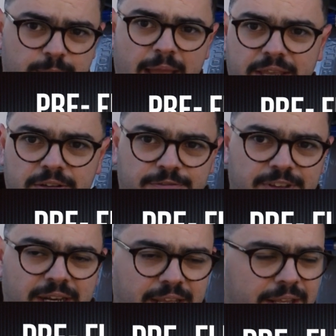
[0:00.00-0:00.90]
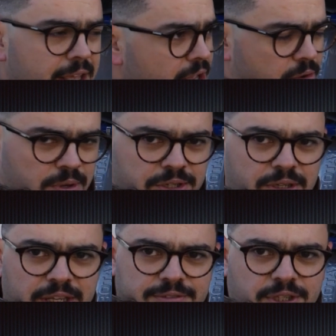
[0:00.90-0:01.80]
vacuum feeling when you
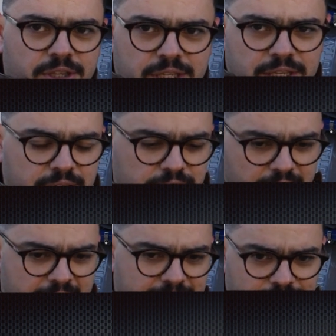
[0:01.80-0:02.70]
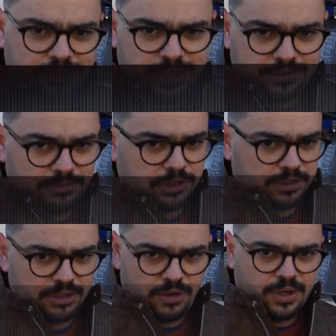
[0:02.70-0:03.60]
leave something in your house and you
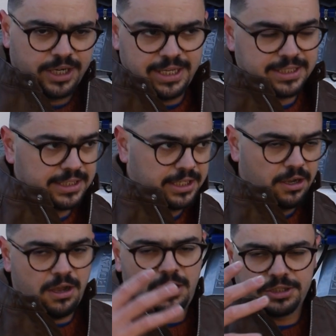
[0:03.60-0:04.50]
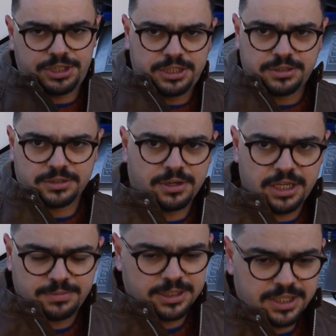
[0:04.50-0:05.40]
don't know what it is, and then, oh, Jesus
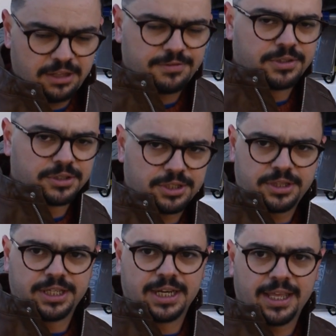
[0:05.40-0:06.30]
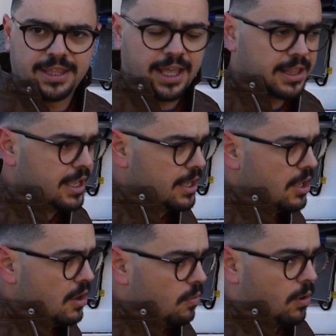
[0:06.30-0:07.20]
Christ, my cell phone or something like that,
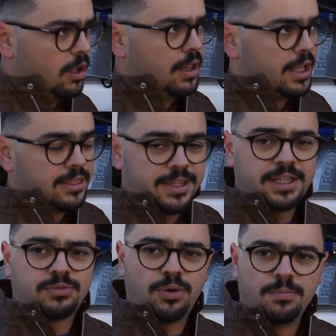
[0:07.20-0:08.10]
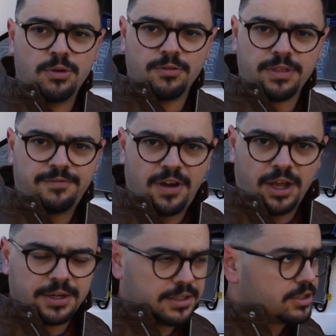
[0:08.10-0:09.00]
well, this removes the
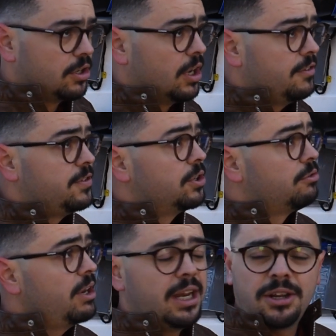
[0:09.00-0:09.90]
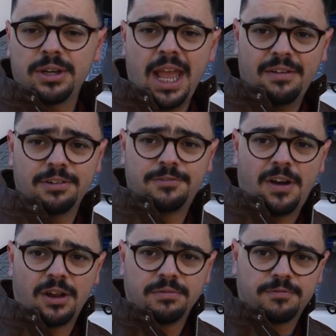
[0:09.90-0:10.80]
fun. So if you're really not having
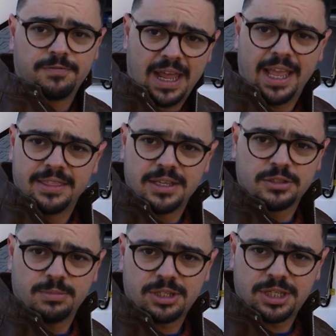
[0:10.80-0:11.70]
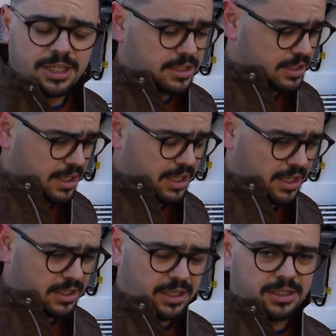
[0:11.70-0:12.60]
fun flying these machines,
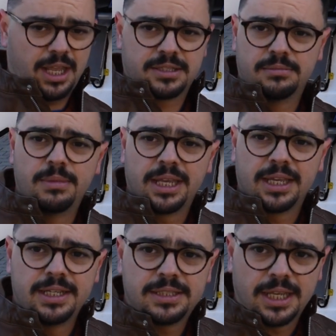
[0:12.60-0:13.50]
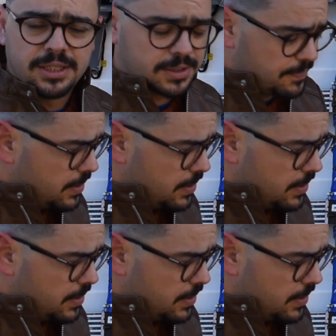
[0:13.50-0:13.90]
that doesn't make any sense.